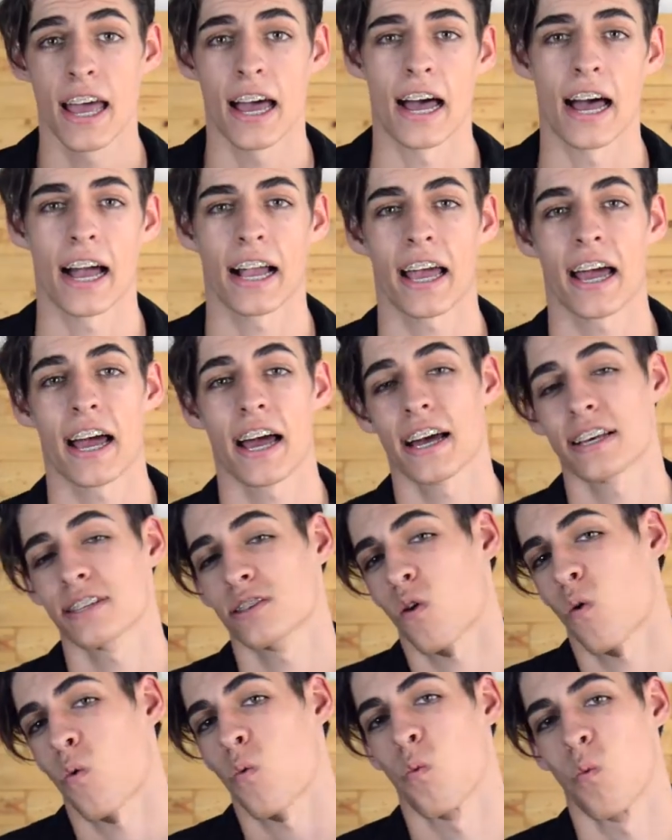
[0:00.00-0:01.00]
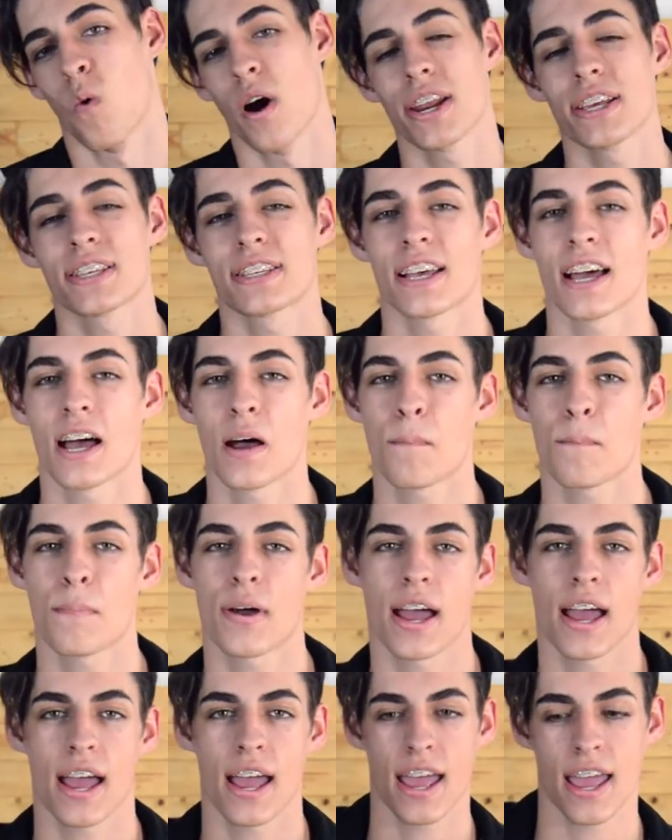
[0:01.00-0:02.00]
Hi guys, what is up?
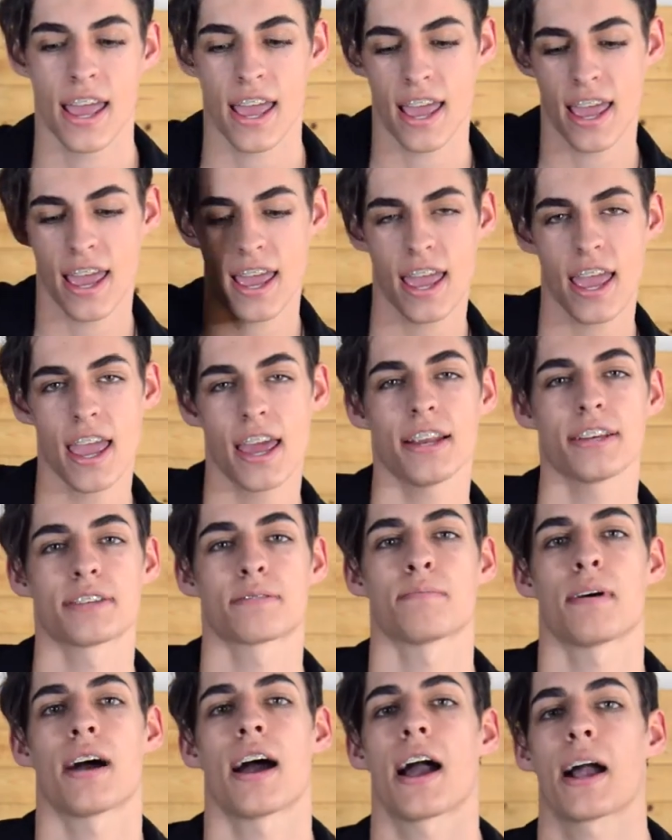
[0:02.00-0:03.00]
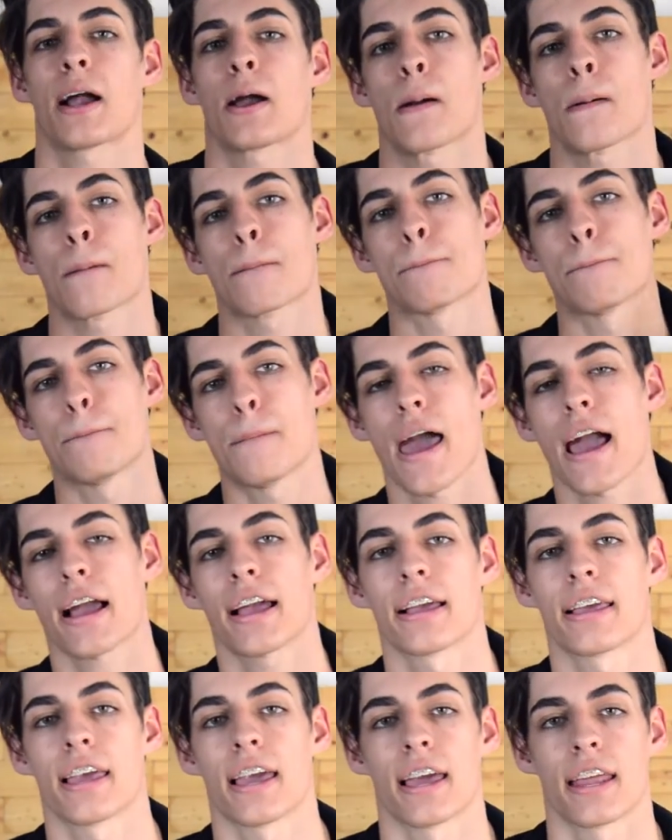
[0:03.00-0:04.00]
It is Mark back
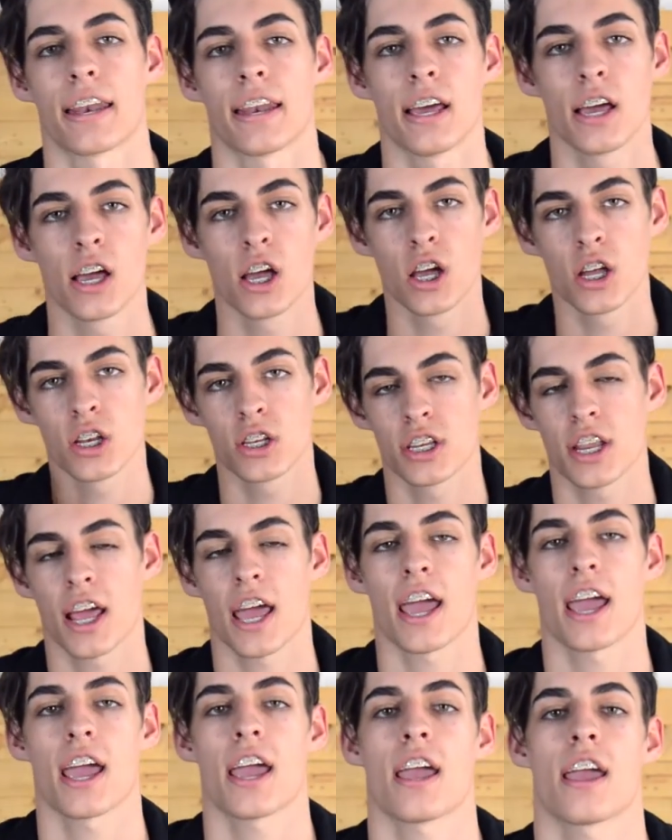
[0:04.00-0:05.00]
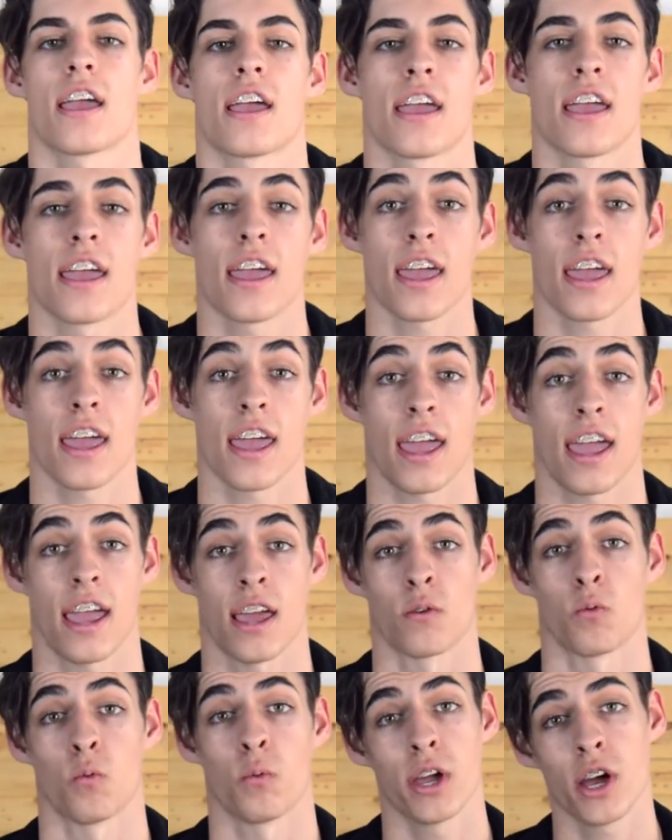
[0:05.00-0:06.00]
again today
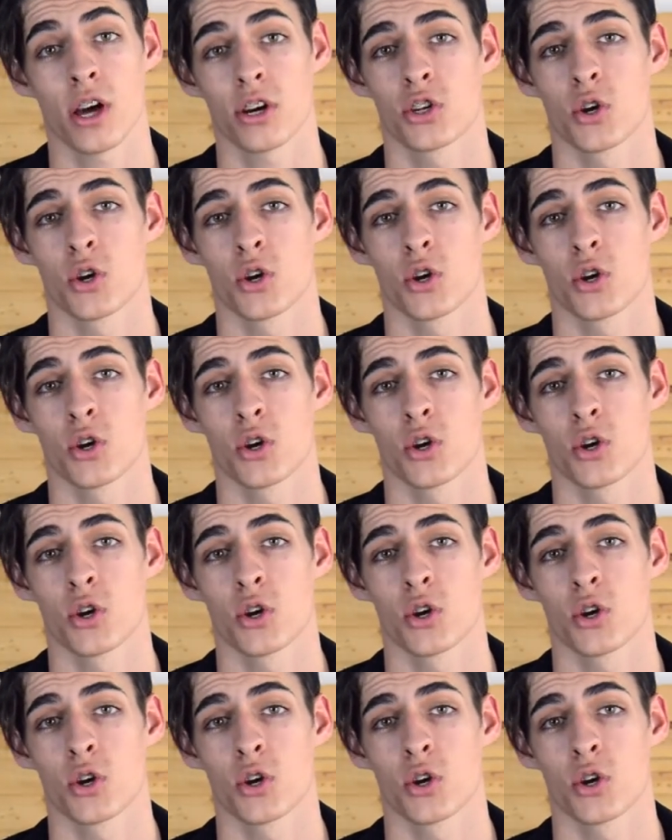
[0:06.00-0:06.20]
and we are